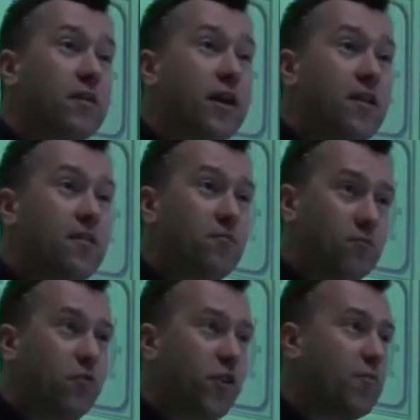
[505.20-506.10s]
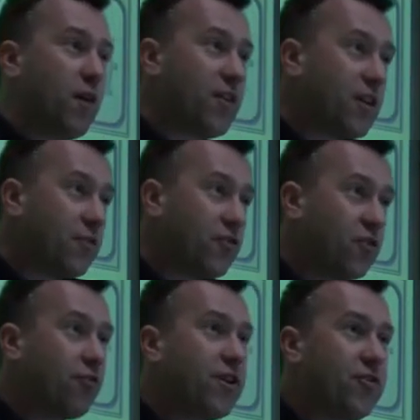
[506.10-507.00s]
in what you might think of as
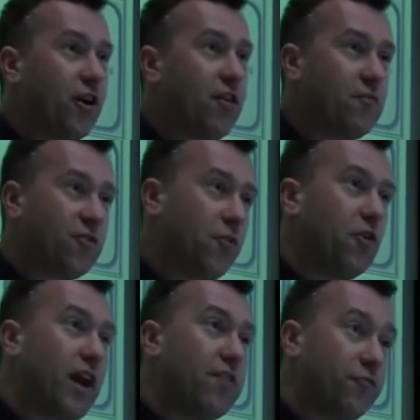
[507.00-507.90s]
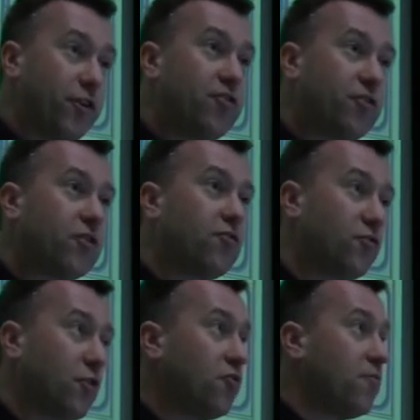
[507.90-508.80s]
the green zone. So on average, the
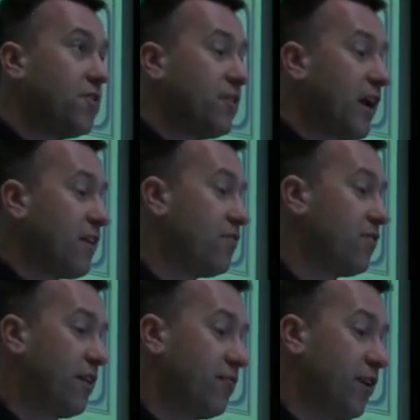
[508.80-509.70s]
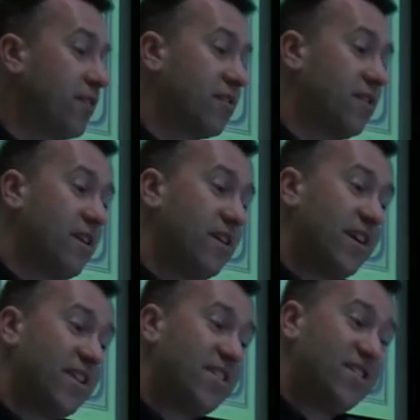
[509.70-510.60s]
controls that mitigate those ten risks
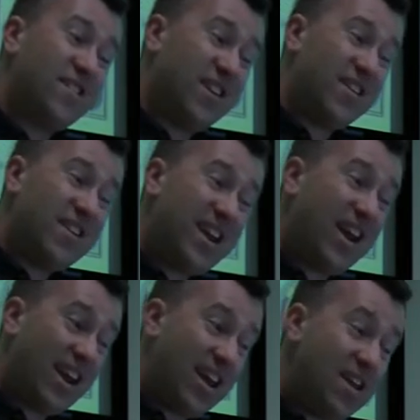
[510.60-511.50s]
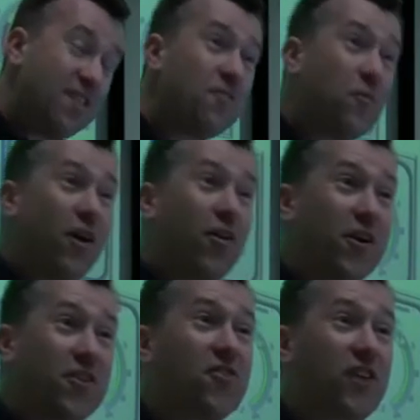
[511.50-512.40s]
are, are nearly where
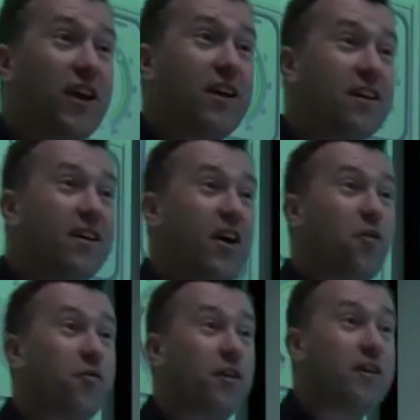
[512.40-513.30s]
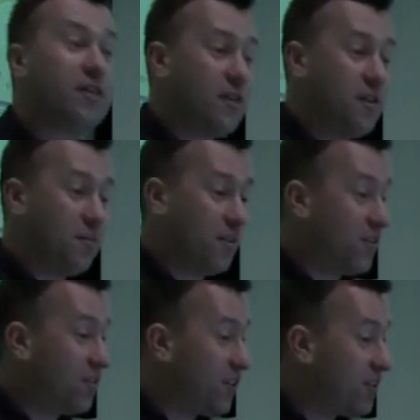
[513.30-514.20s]
I could say healthy. But
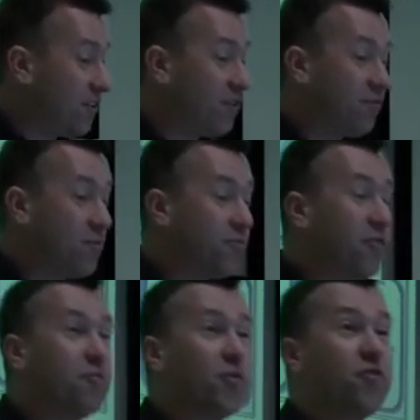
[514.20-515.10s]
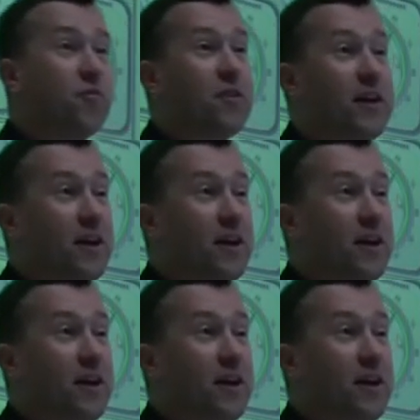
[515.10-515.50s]
you can see there's a lot of room for improvement